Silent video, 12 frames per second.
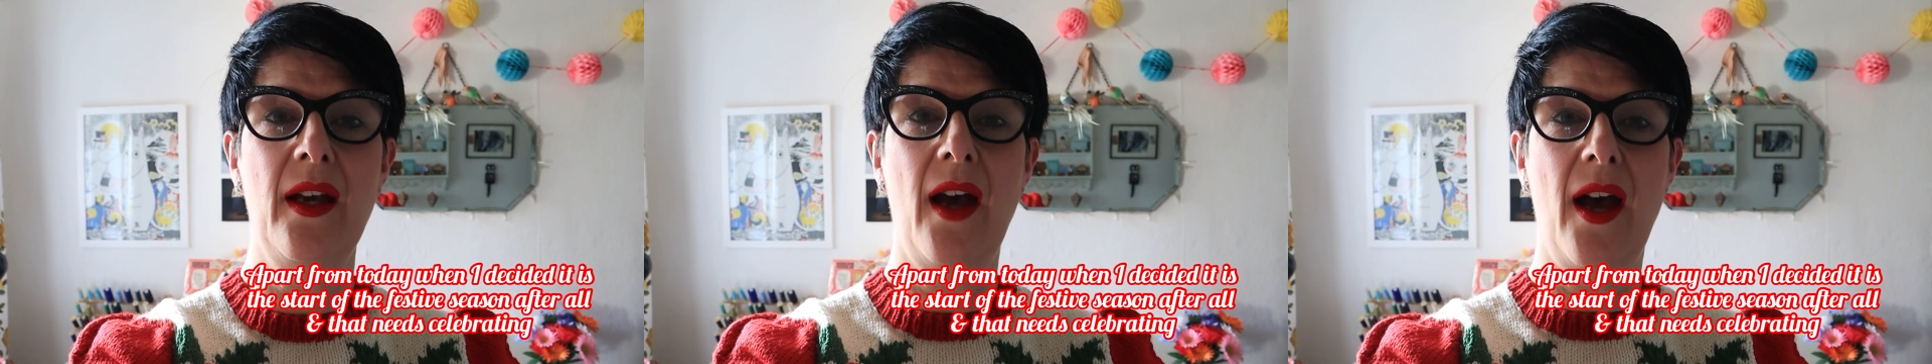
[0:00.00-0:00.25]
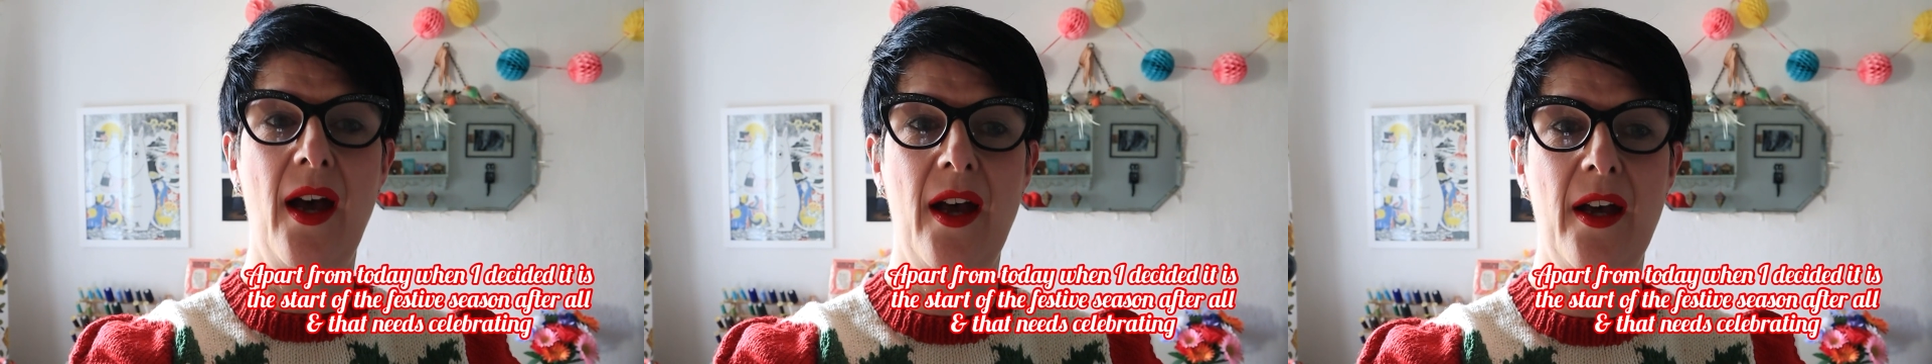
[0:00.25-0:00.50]

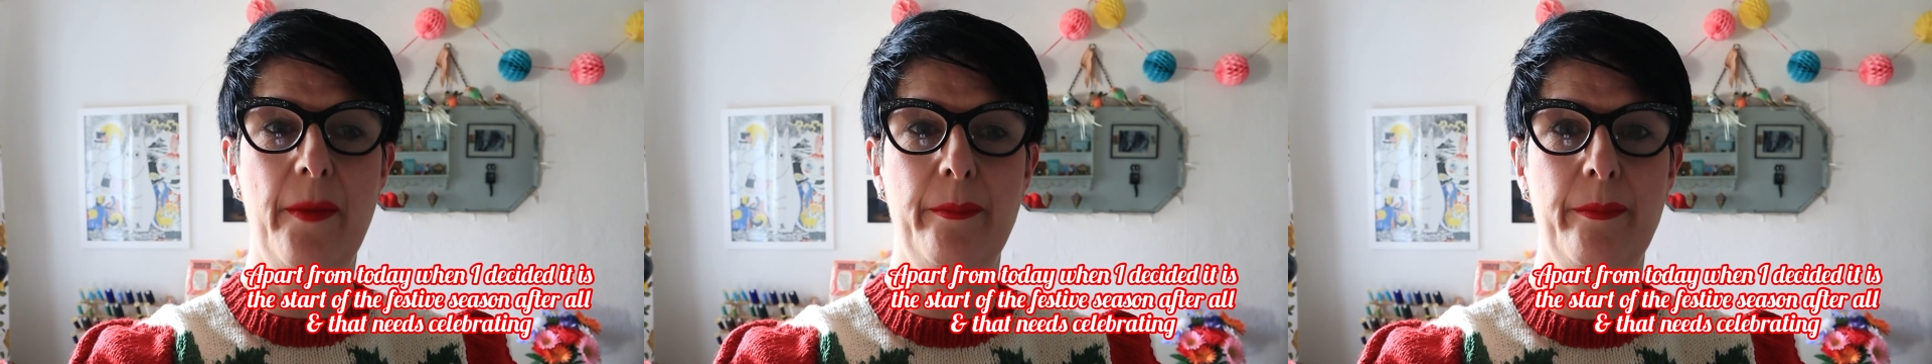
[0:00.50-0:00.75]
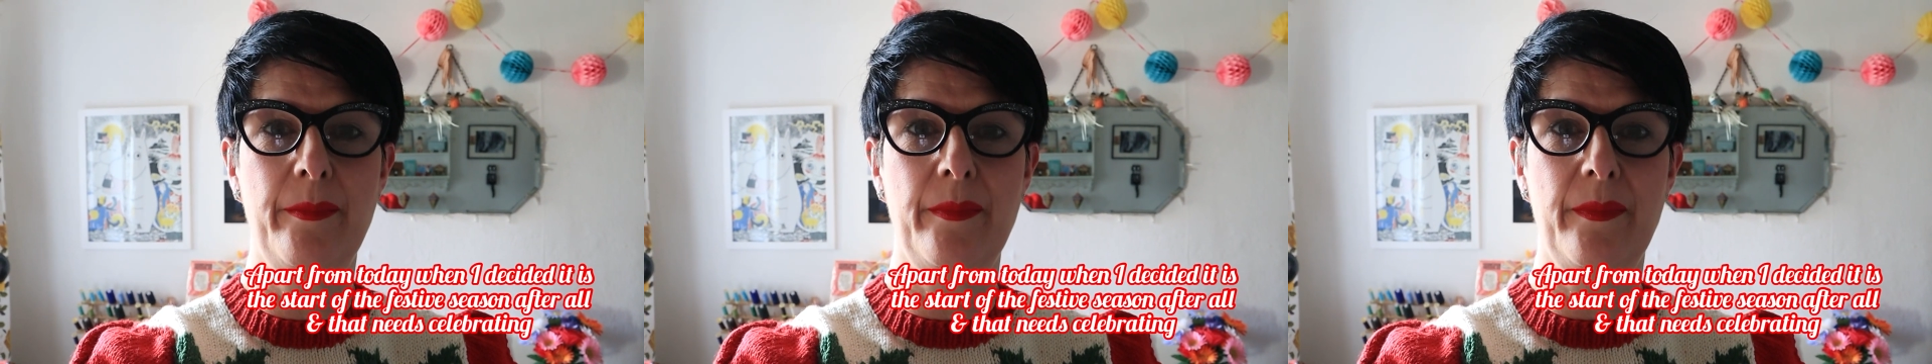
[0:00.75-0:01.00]

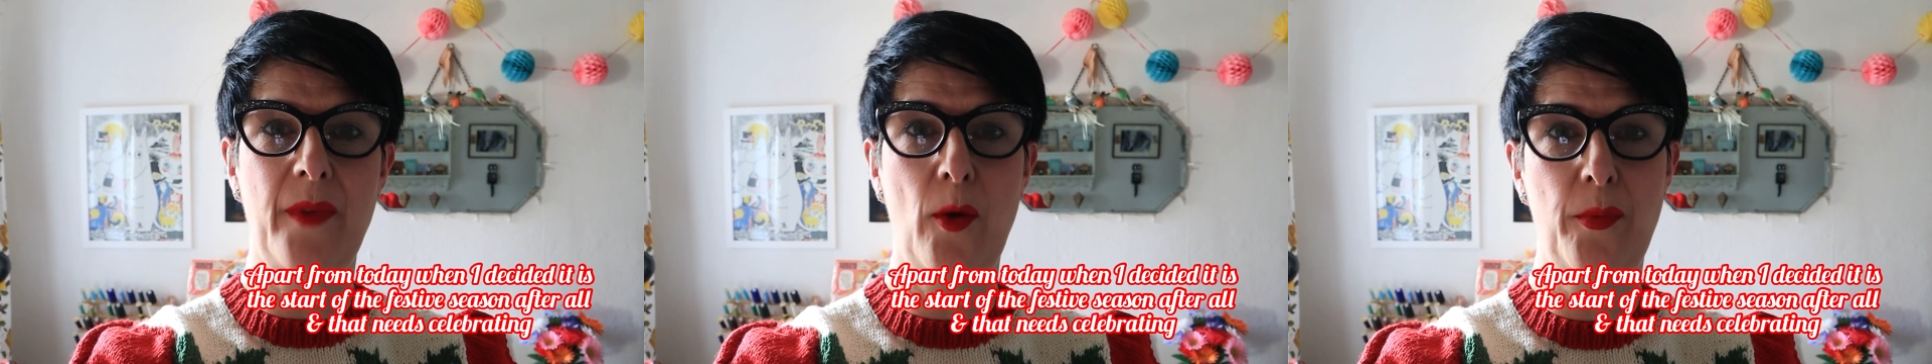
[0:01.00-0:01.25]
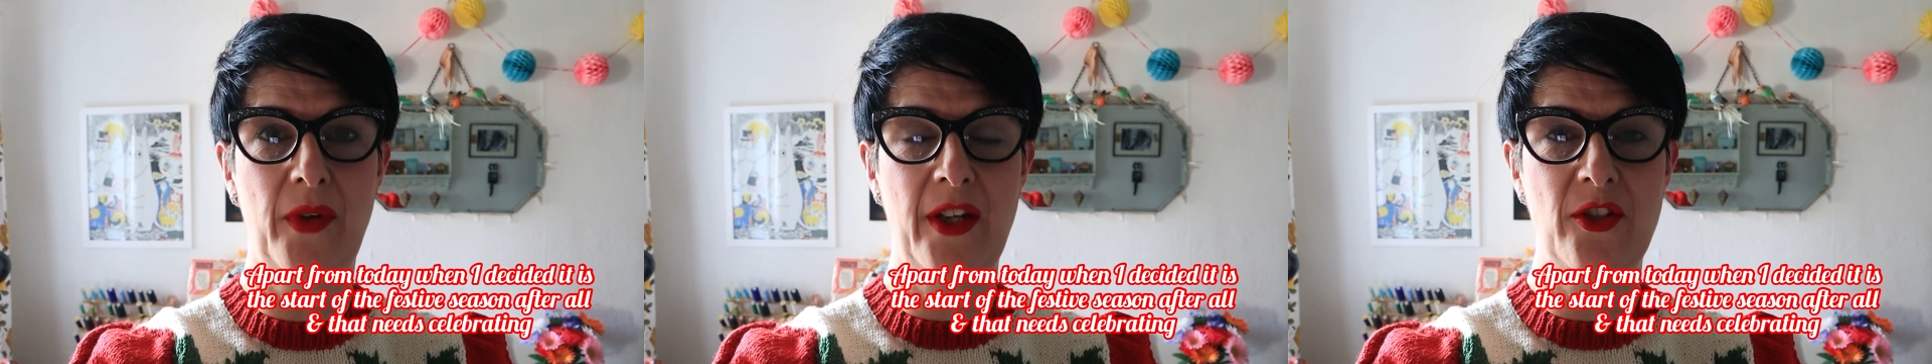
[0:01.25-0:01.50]
Um,
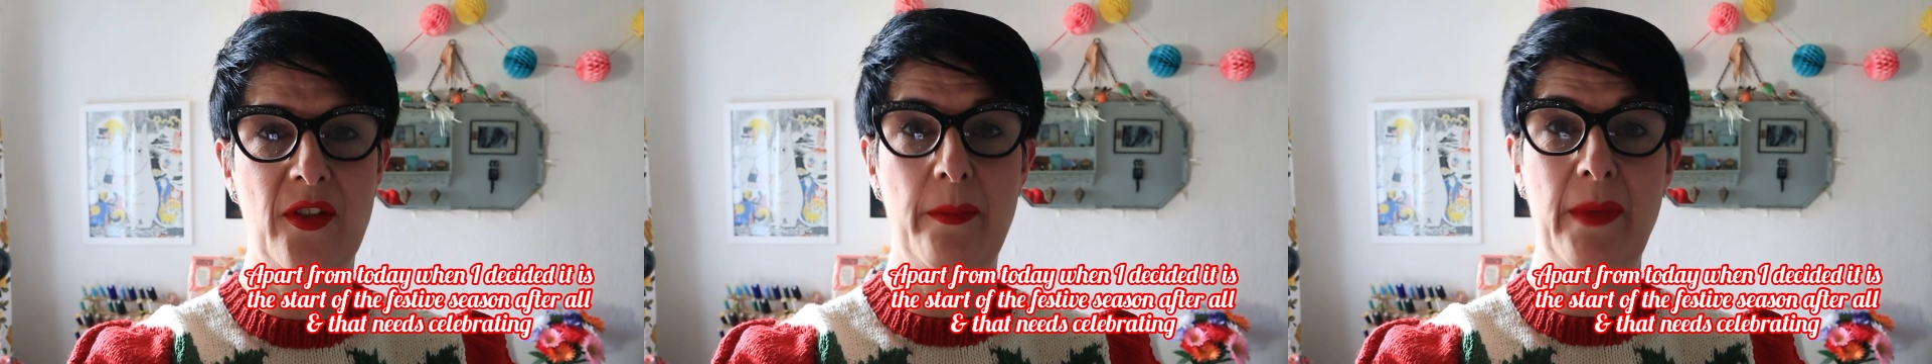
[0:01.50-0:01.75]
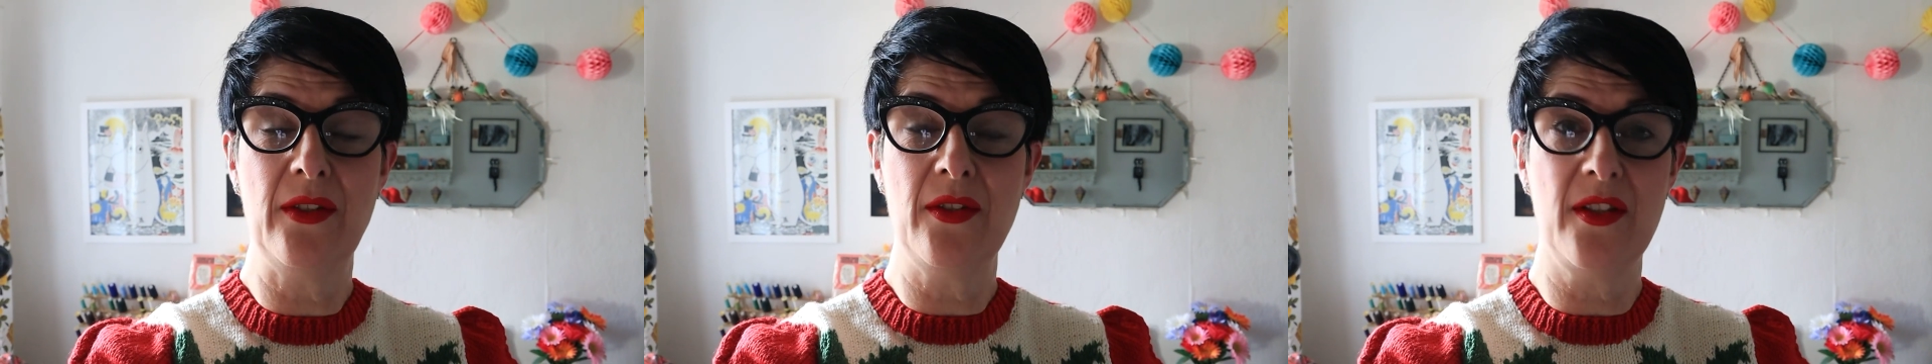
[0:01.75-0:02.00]
Operation the Middle,